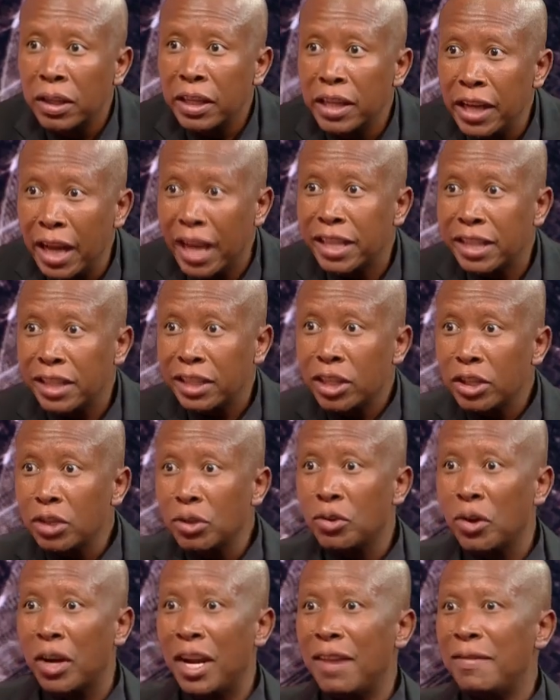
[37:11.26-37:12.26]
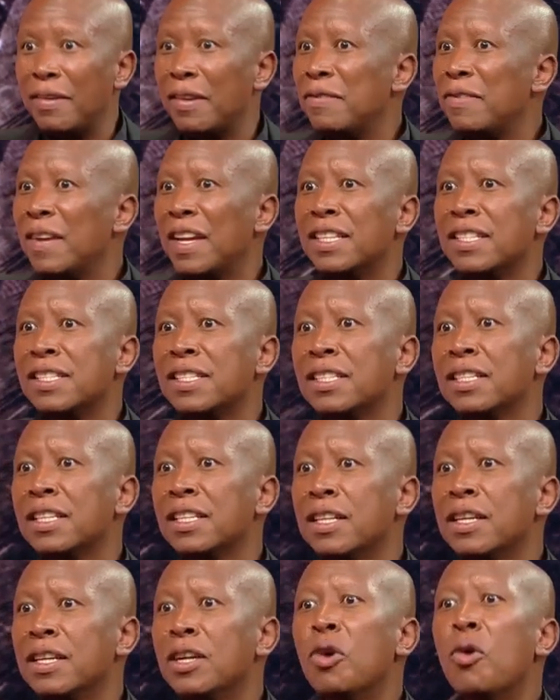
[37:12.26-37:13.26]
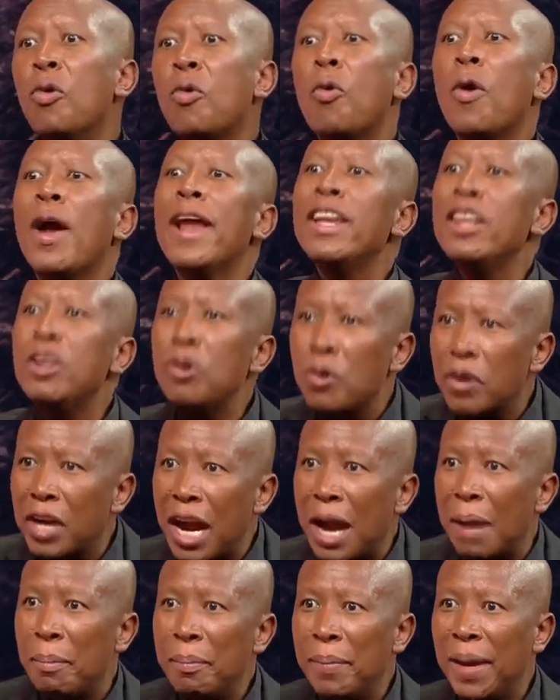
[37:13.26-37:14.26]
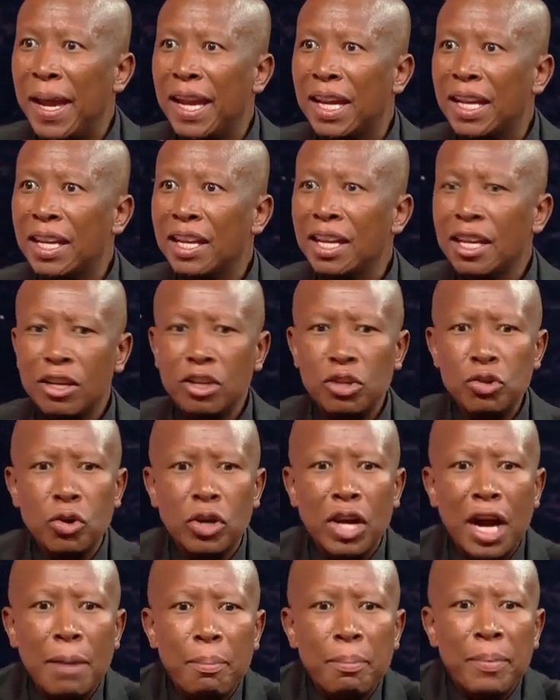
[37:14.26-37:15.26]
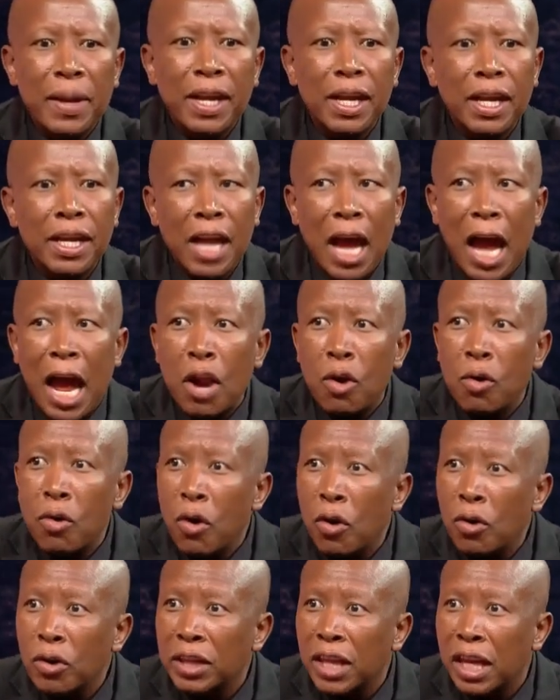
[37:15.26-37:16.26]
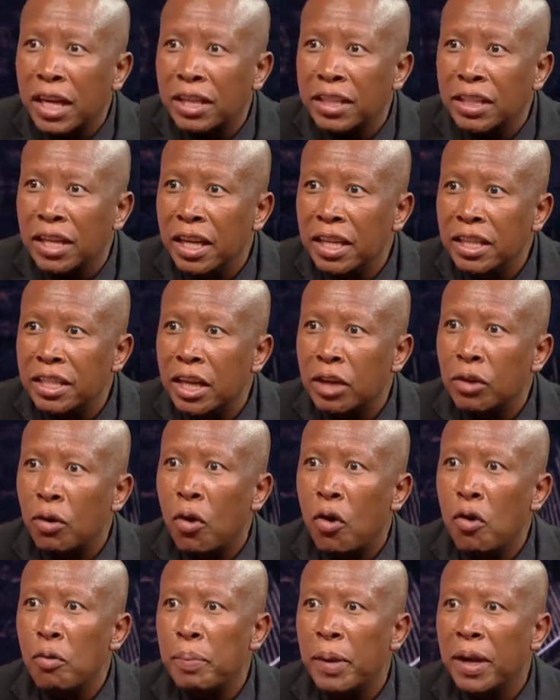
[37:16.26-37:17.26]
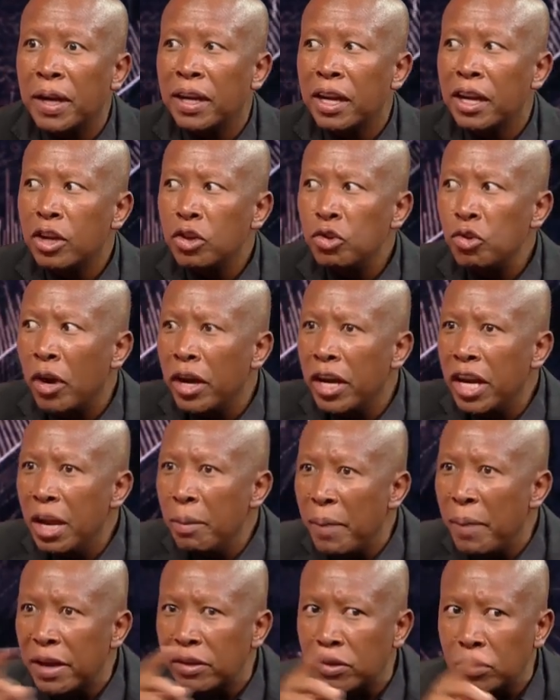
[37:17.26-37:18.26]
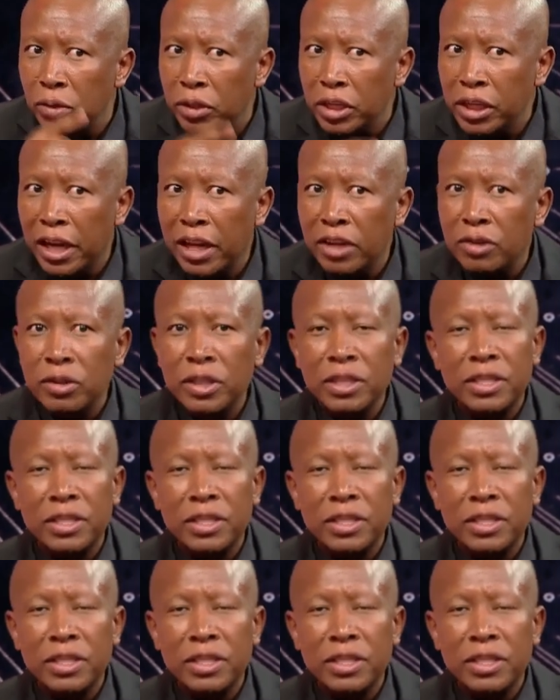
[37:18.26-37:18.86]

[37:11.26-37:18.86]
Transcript: Yet you don't have a fence. When you come back and unlock that gate and open. Your neighbor is looking at you.